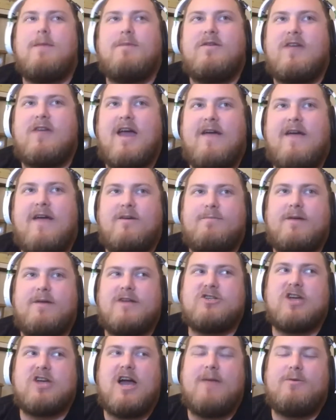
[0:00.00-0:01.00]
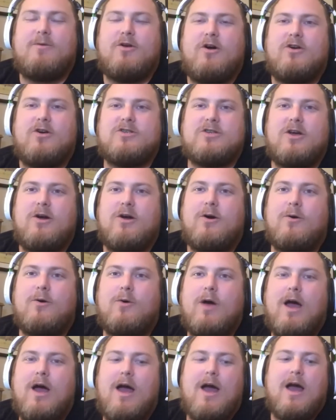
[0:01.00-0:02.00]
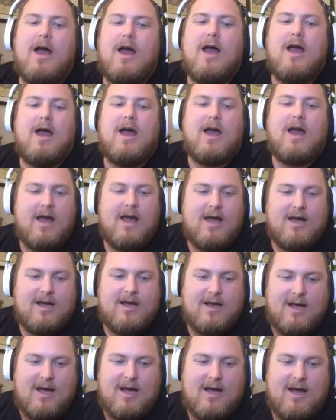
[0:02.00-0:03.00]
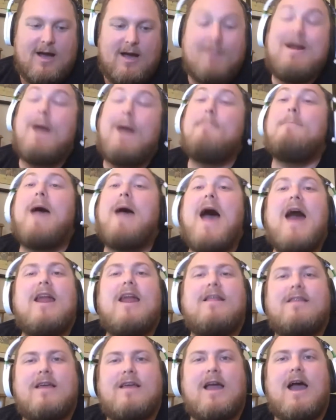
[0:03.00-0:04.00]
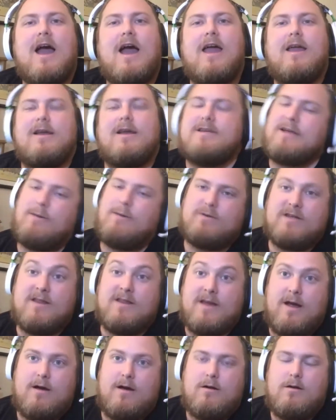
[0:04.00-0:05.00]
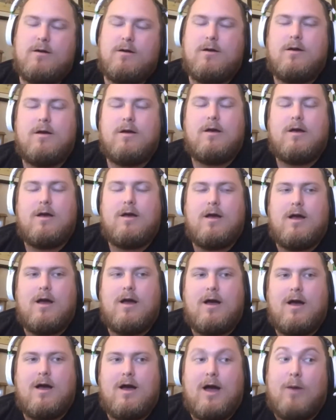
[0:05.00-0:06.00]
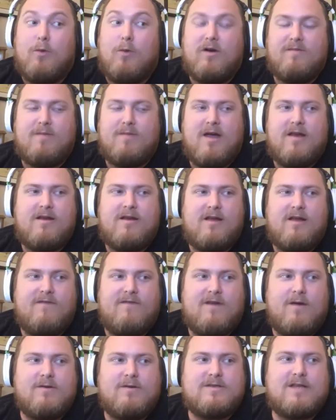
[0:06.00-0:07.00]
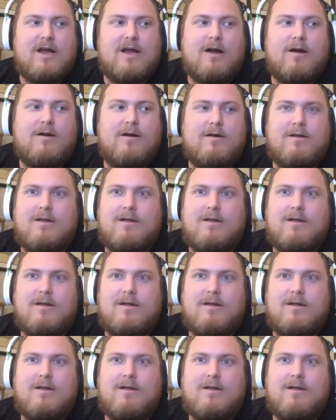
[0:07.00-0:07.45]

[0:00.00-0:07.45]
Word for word: the every pitch guy, but also I'm not mad at the guy because I wasn't there. Uh, I would have been if I was there.